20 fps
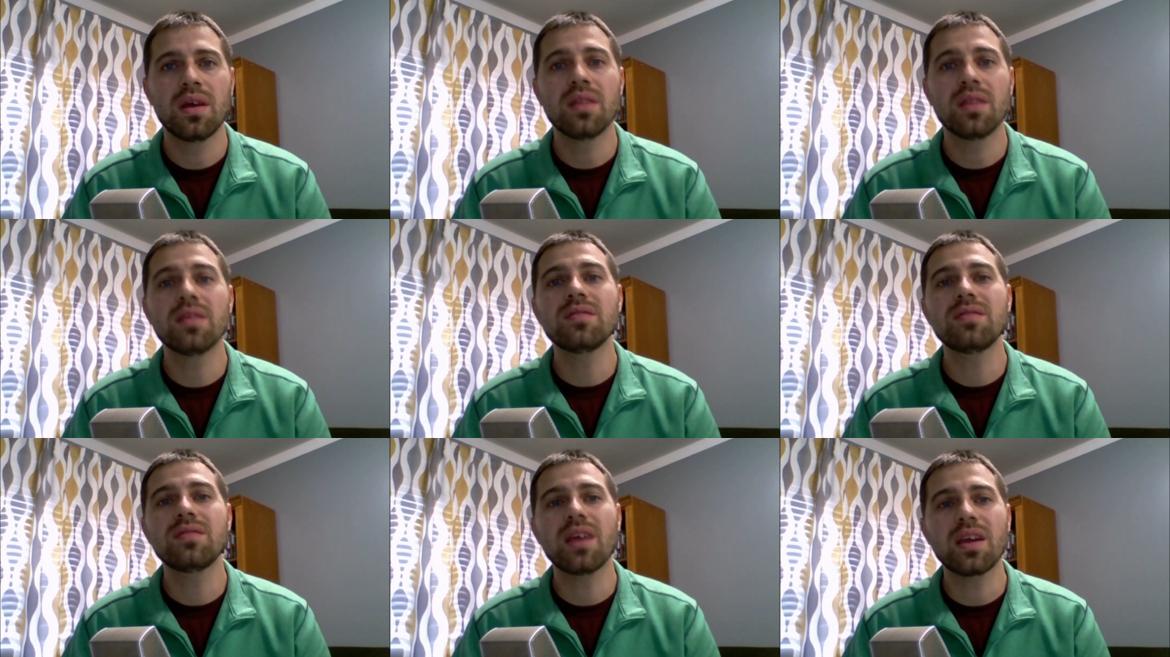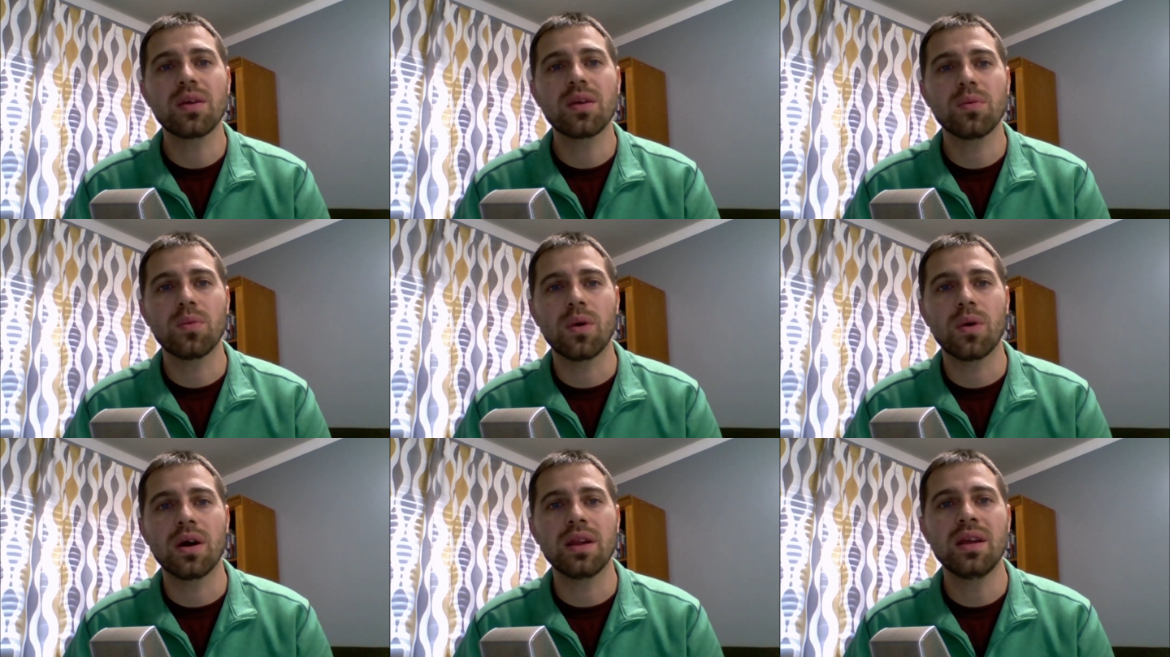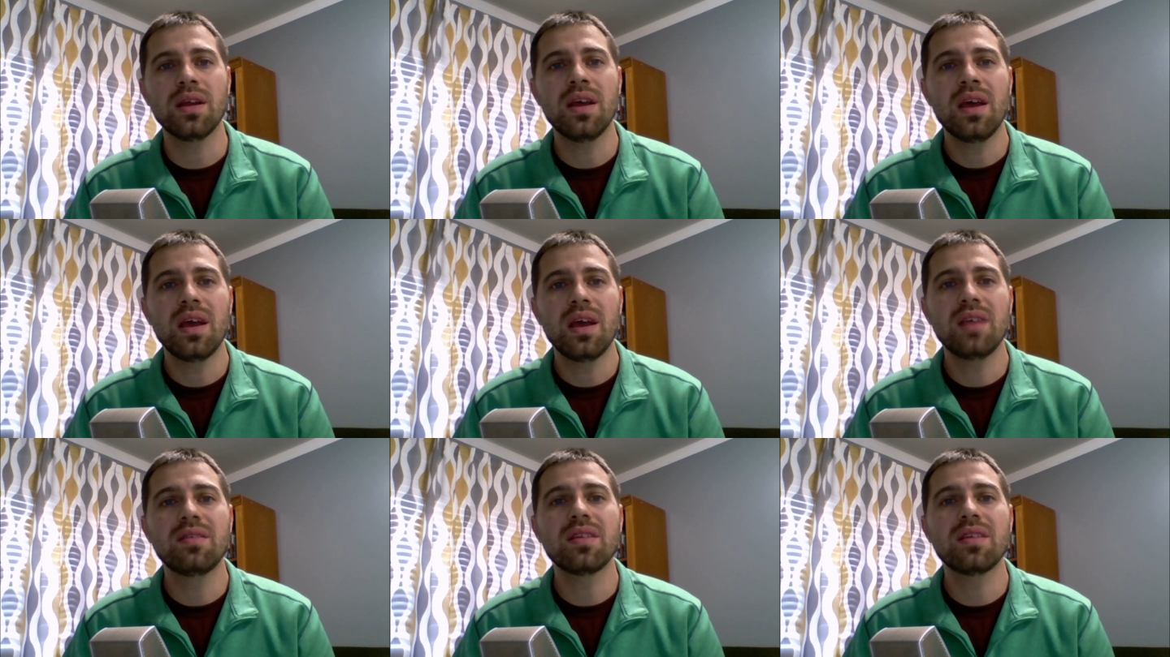The second one
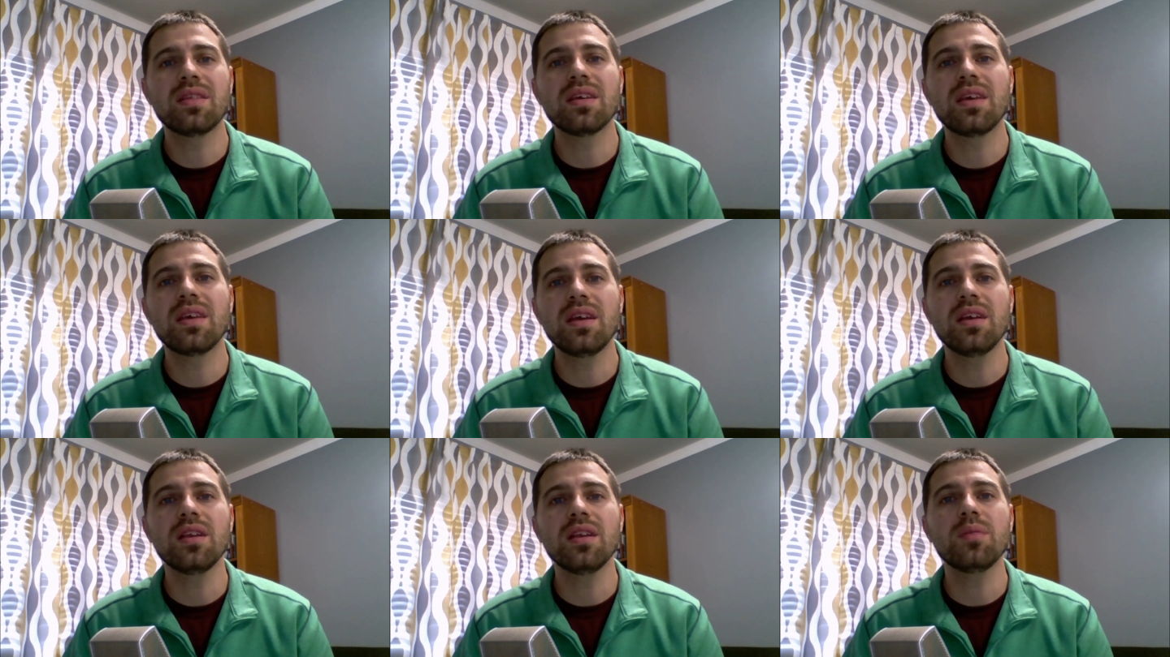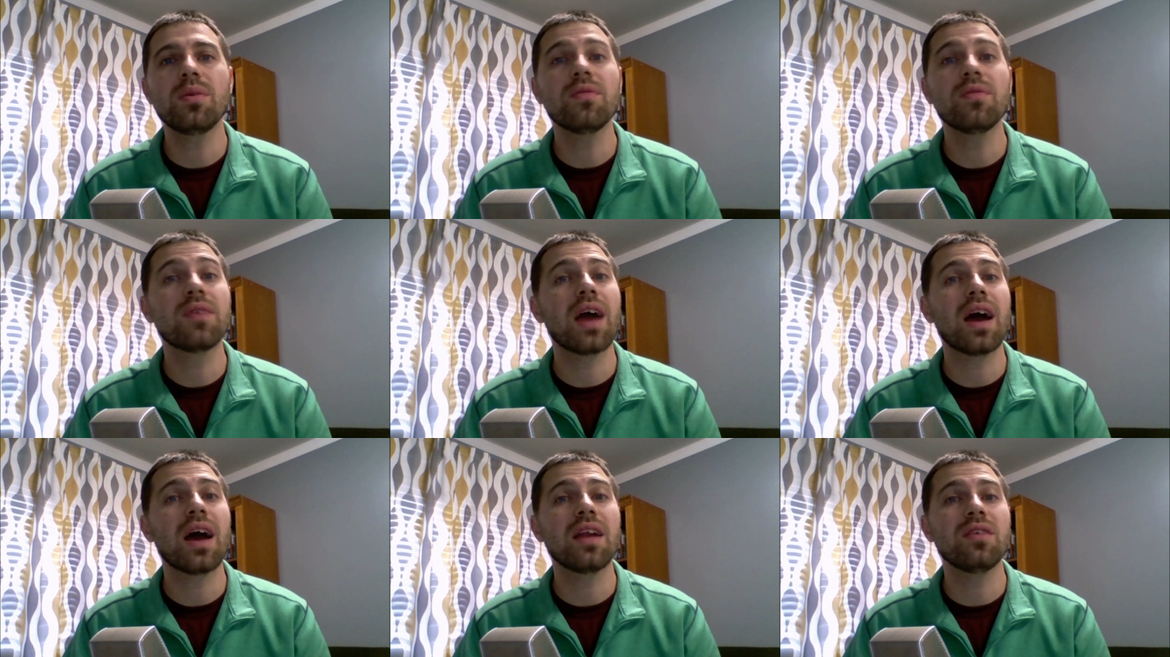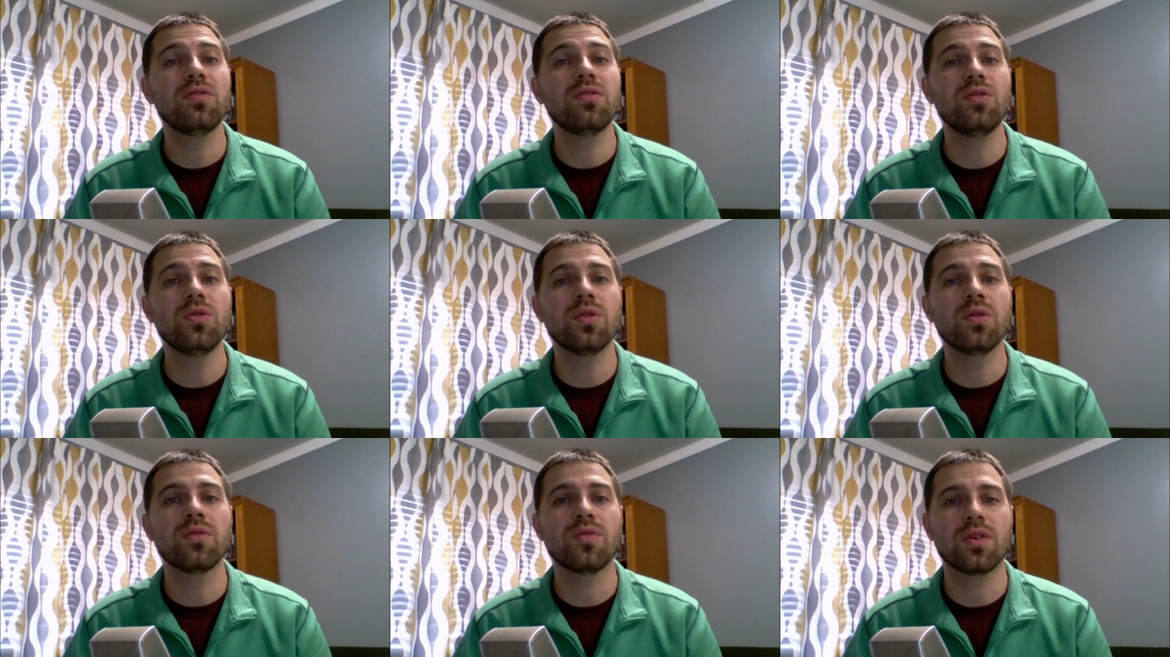is that the kingdom of God is
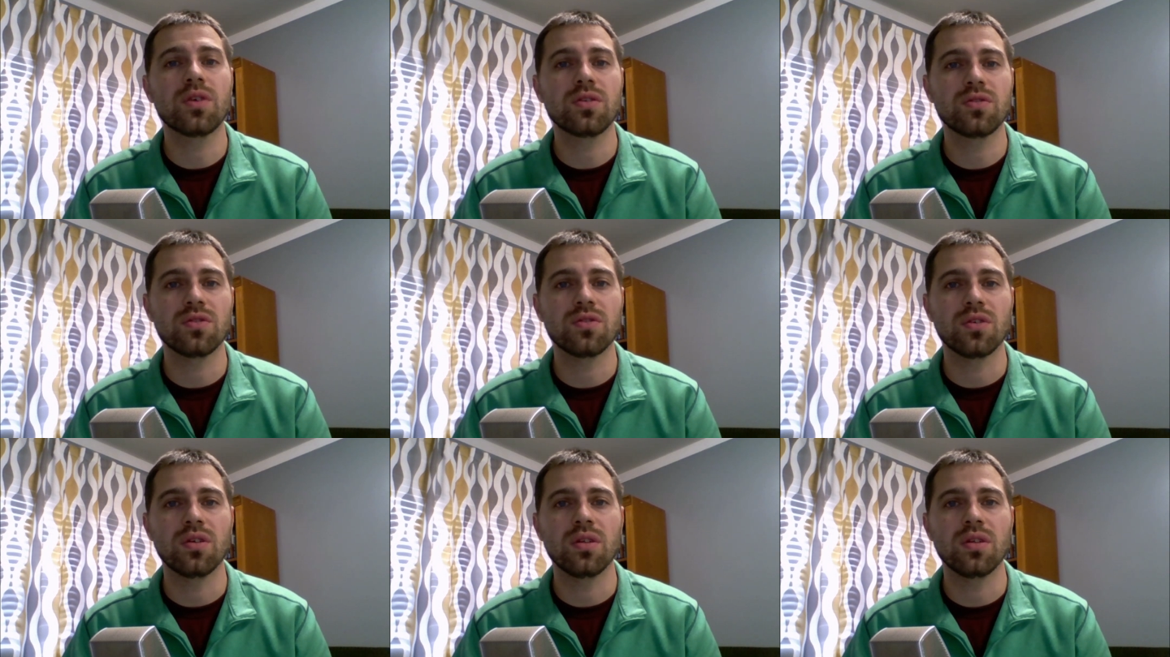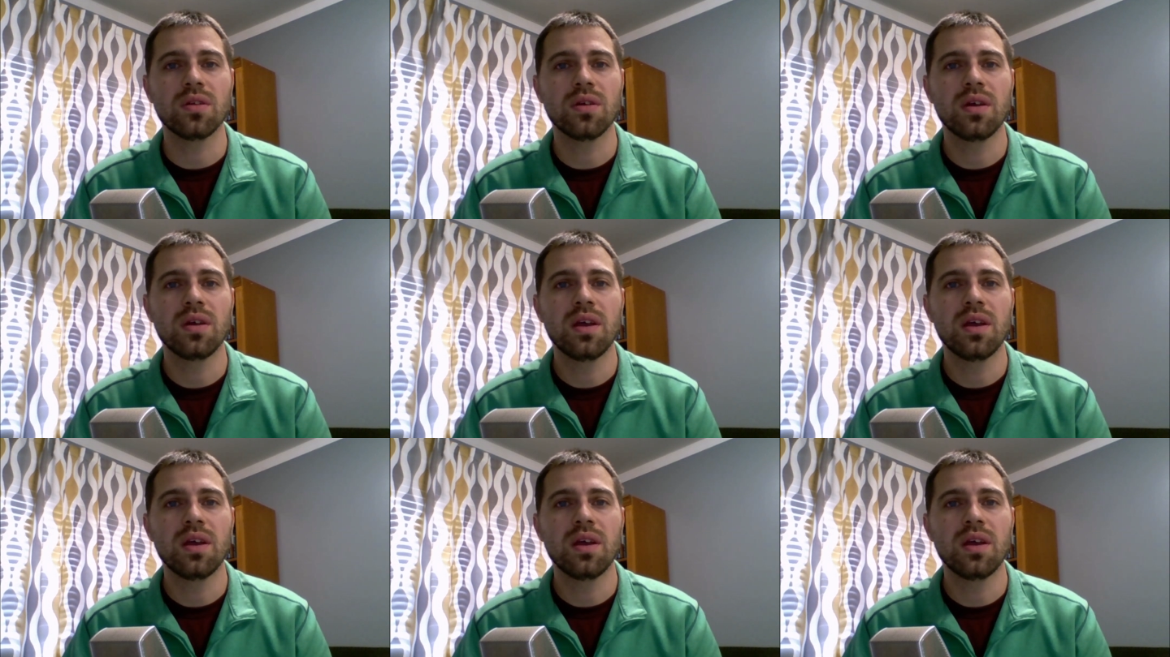universal,